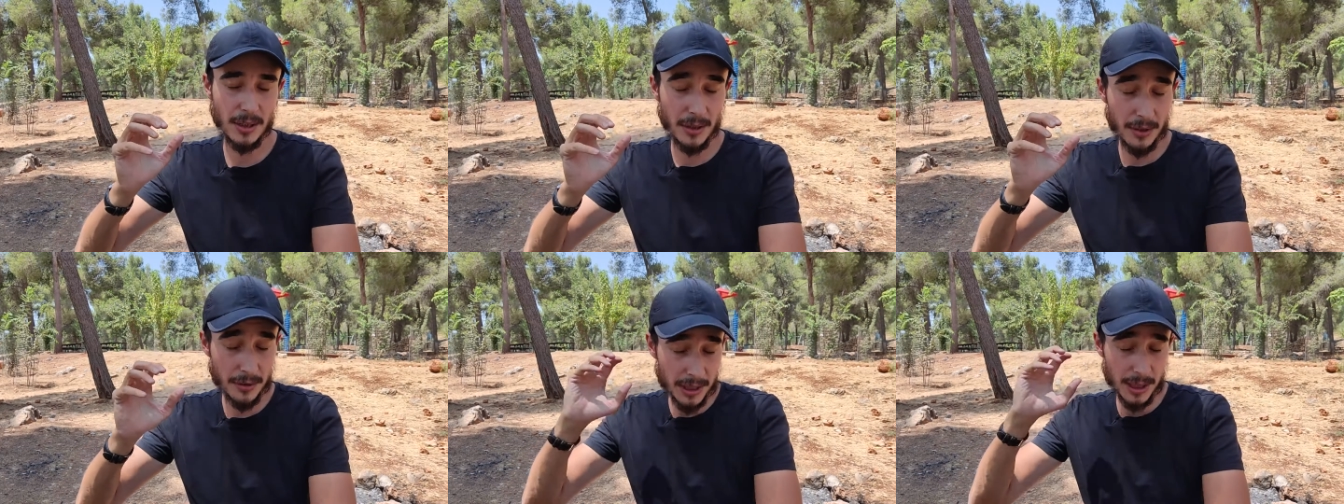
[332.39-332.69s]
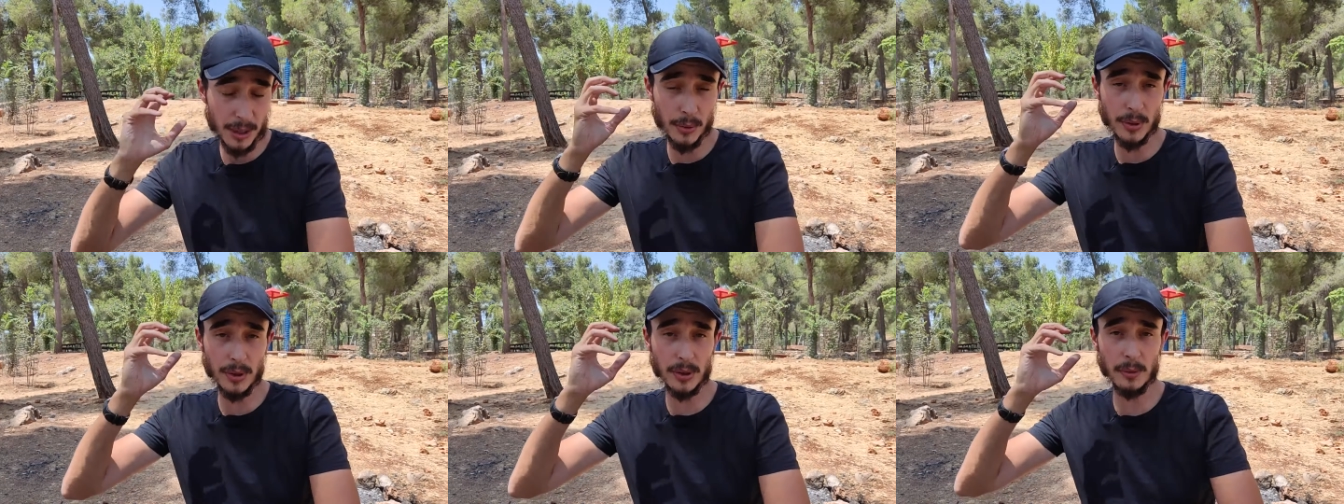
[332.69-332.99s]

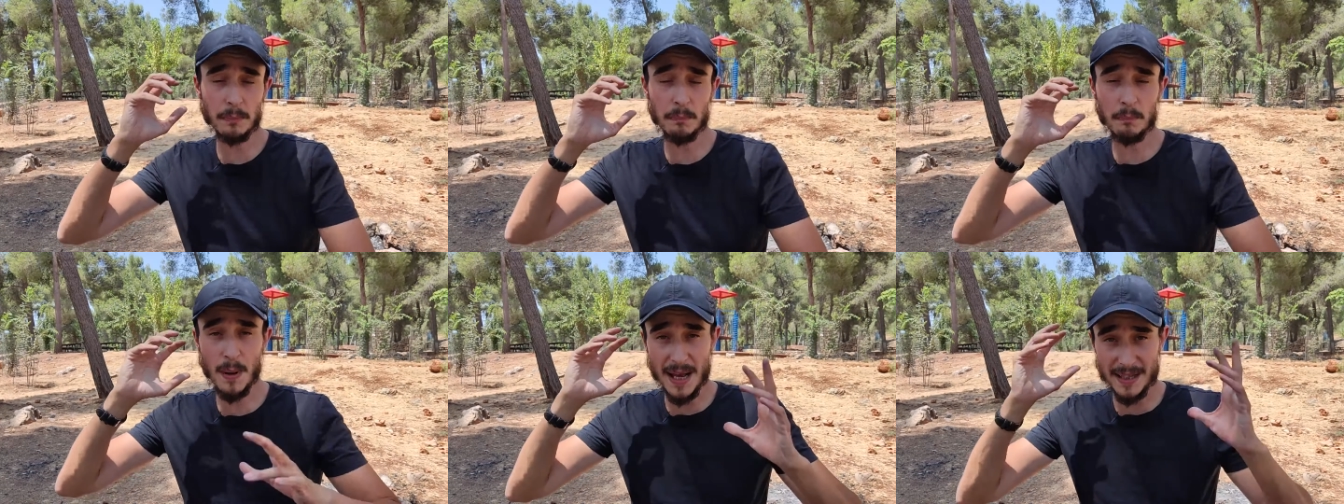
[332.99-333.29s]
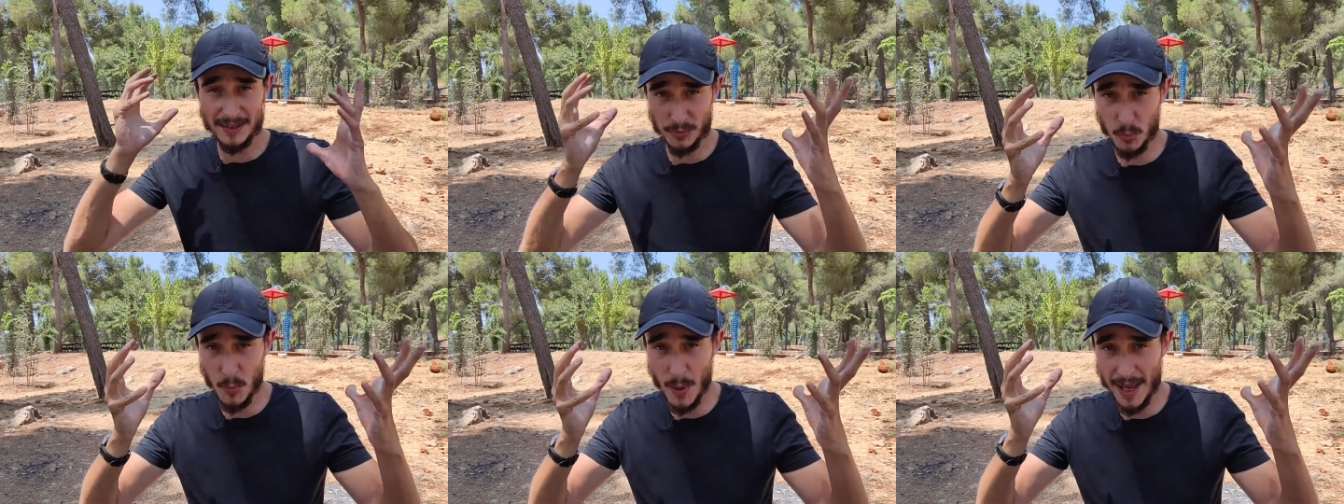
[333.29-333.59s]
neural
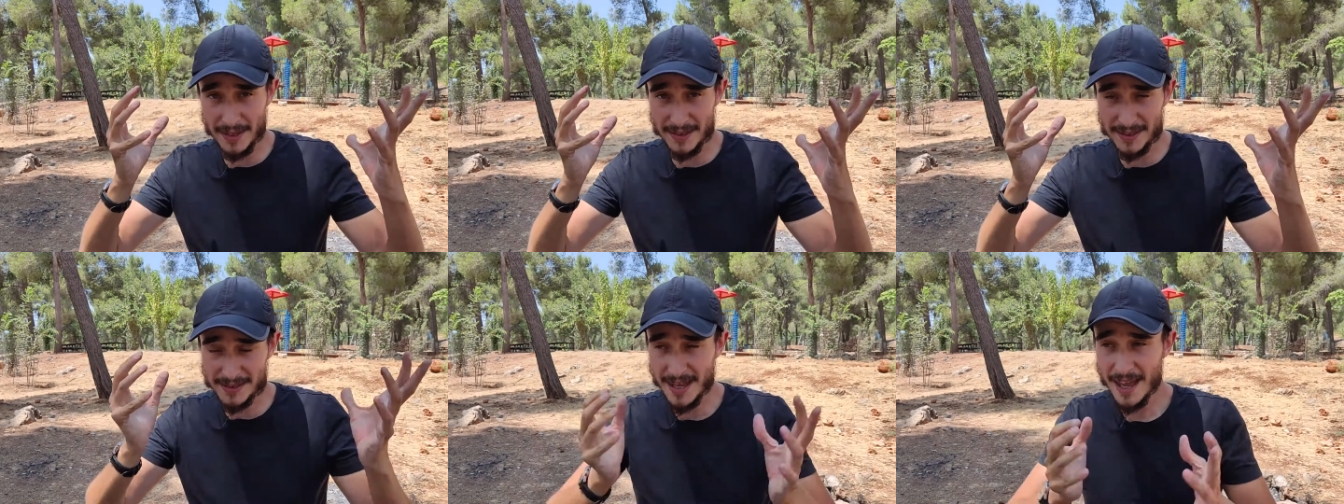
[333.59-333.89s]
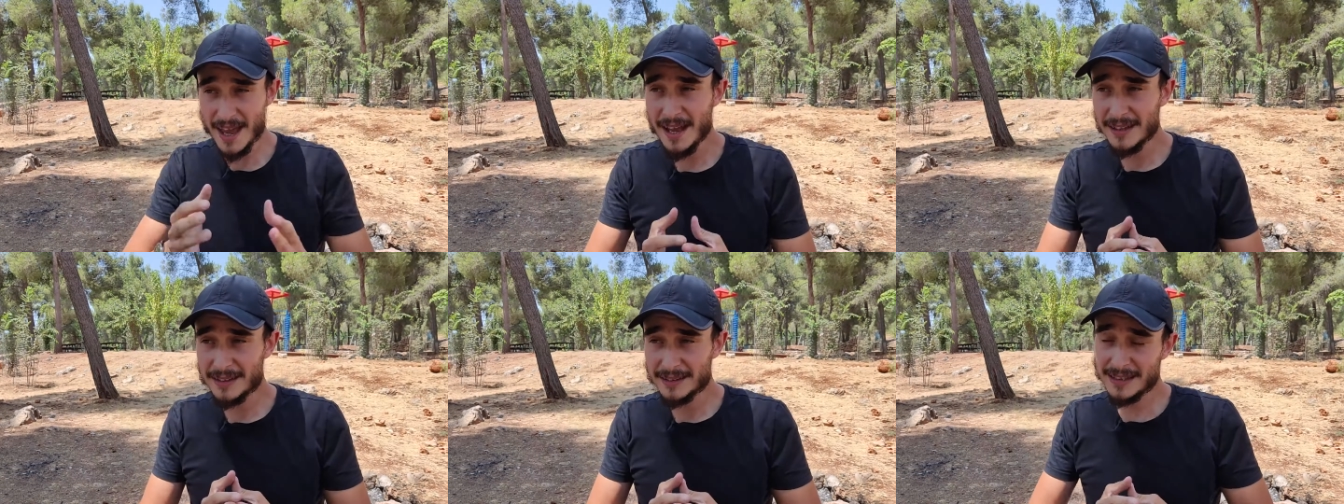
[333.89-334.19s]
pathways
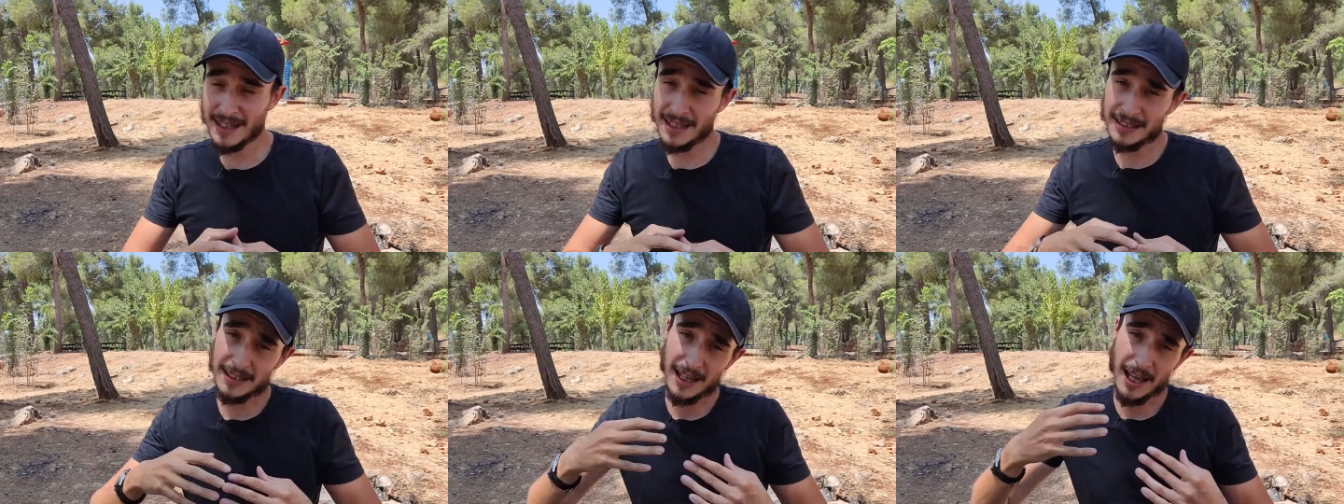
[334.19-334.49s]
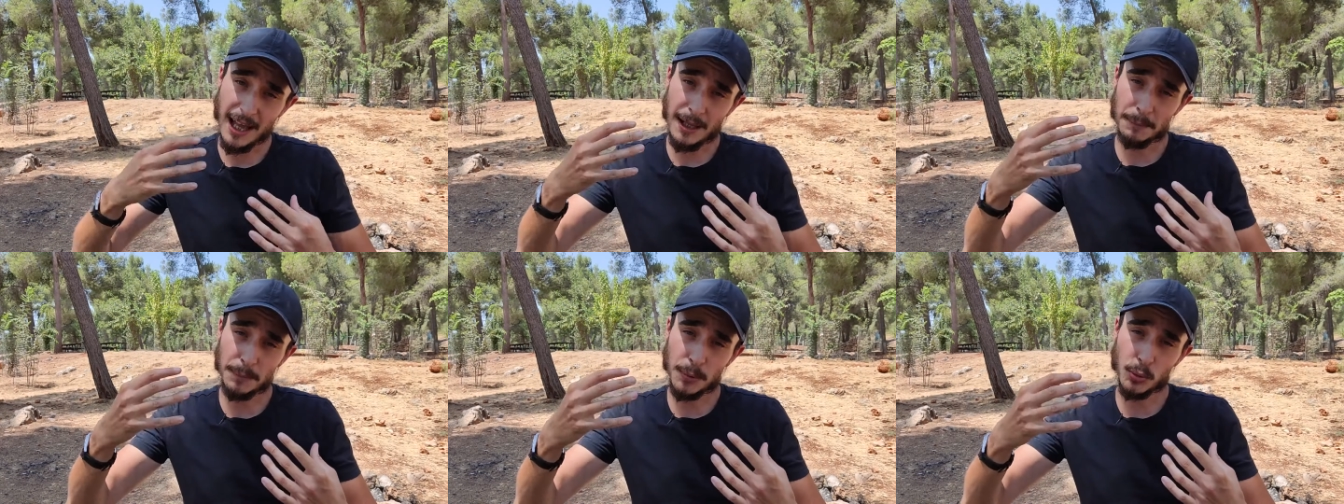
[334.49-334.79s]
that
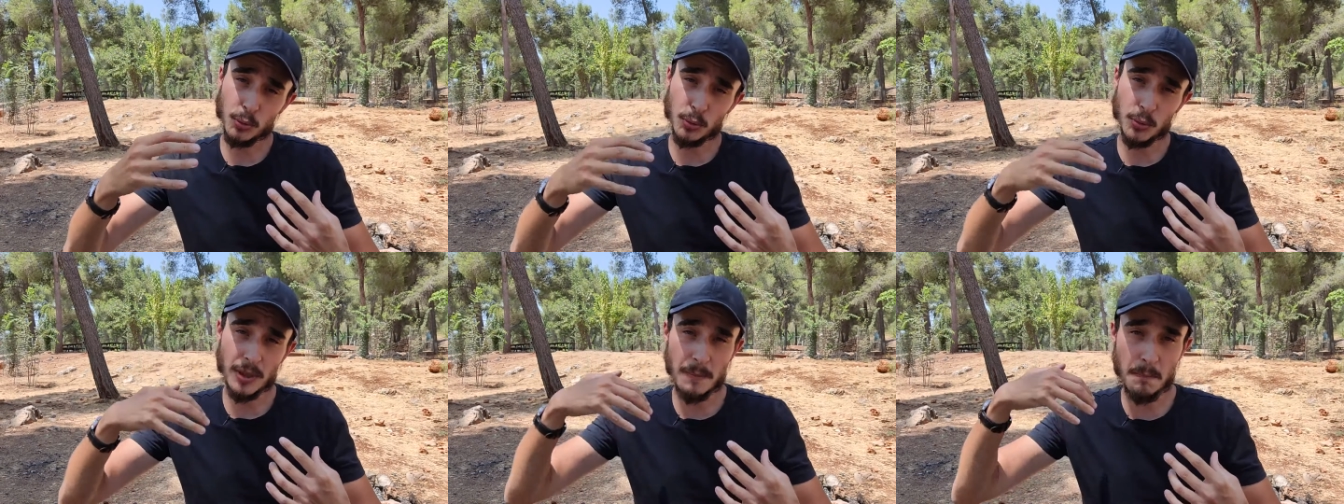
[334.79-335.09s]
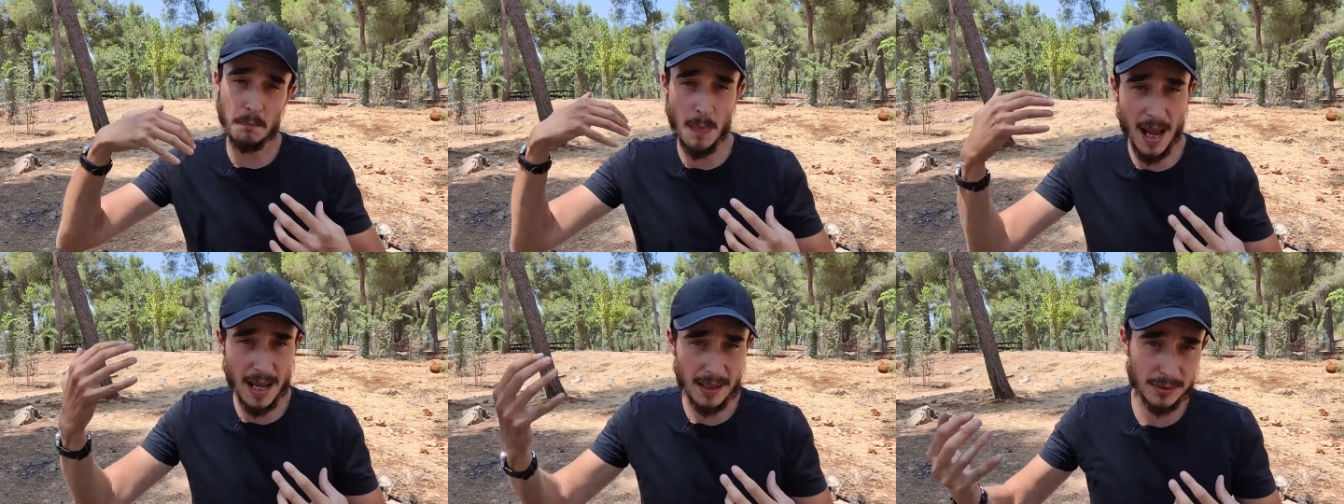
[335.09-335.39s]
help you to
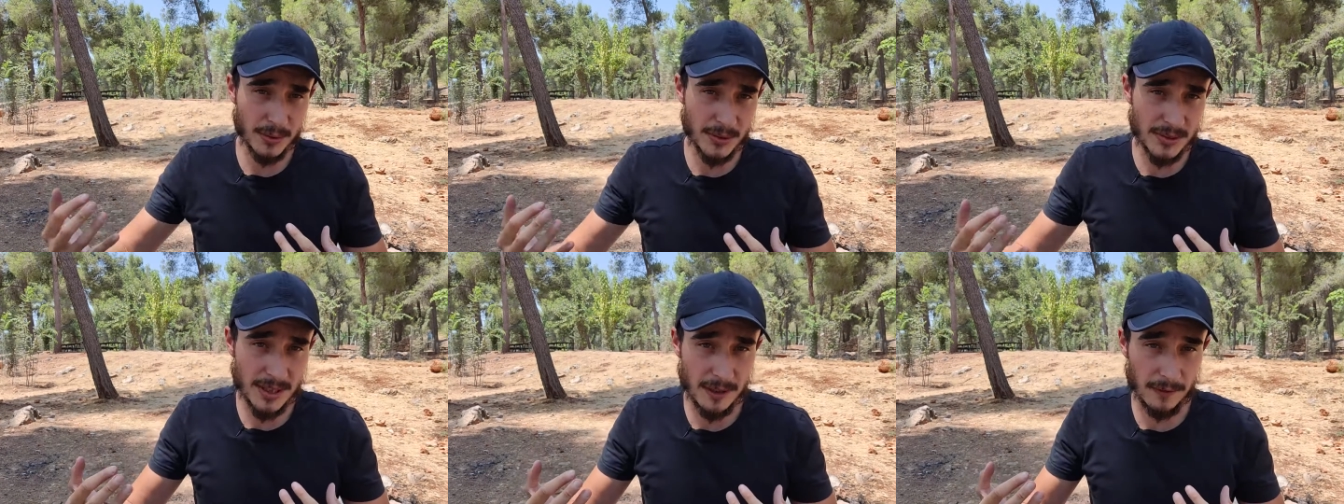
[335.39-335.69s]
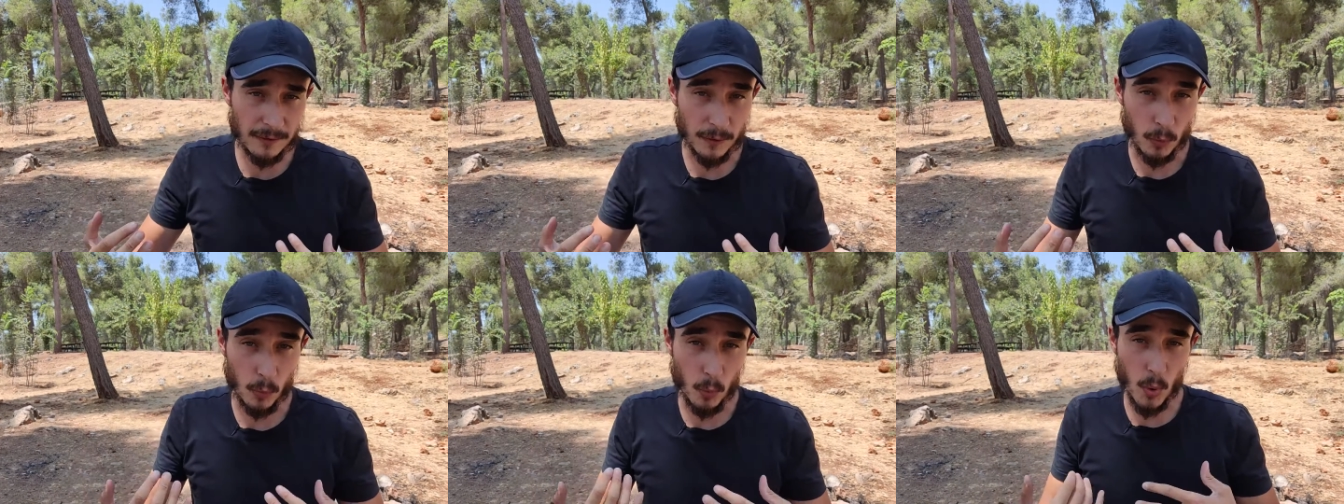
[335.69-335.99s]
remind
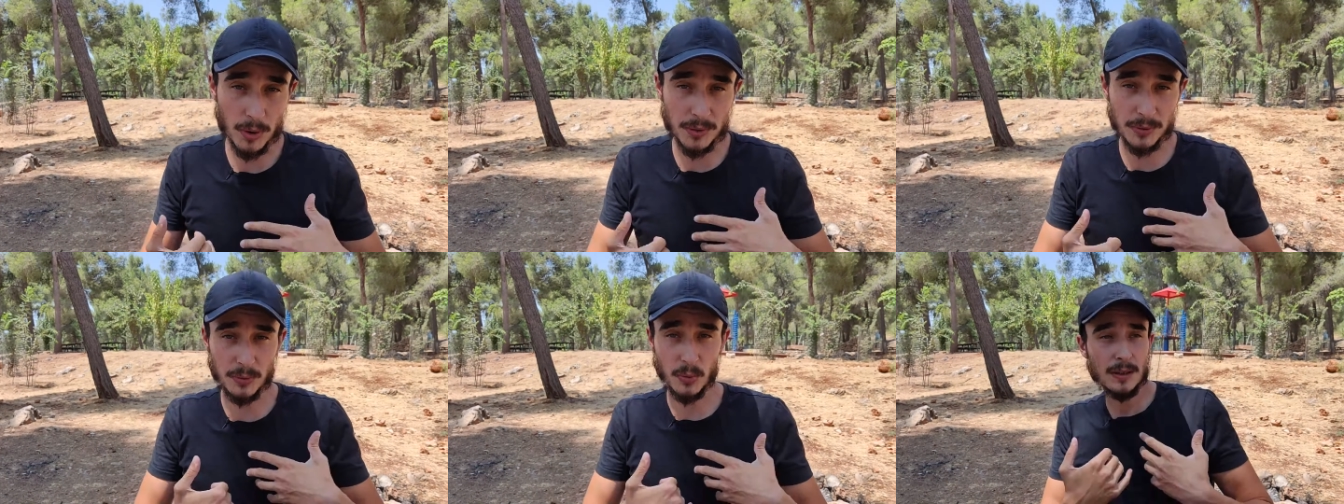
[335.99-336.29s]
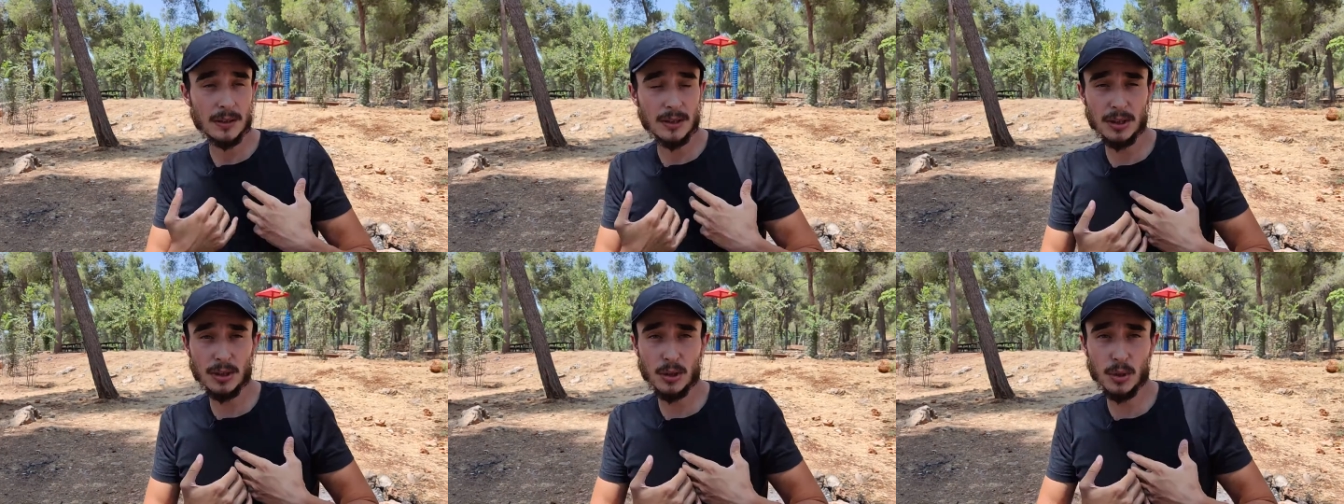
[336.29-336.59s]
yourself what
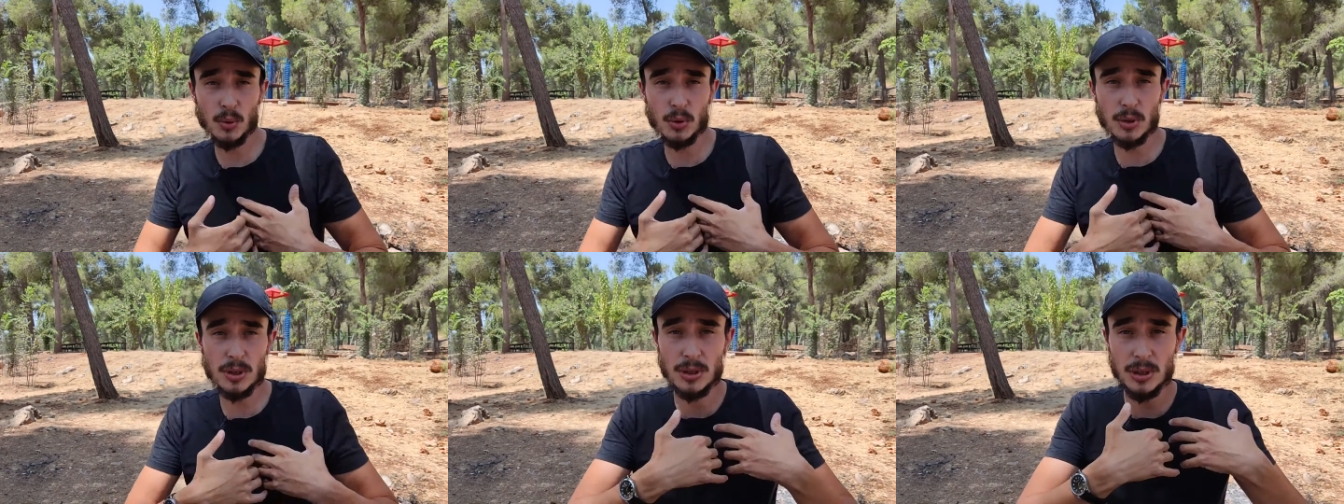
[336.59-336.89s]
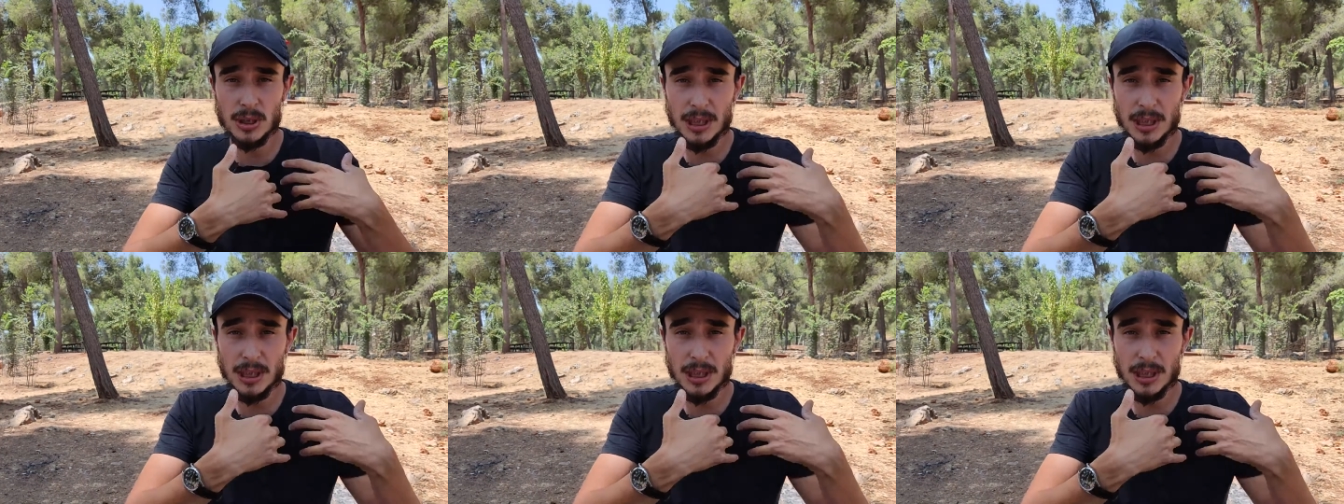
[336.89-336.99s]
did you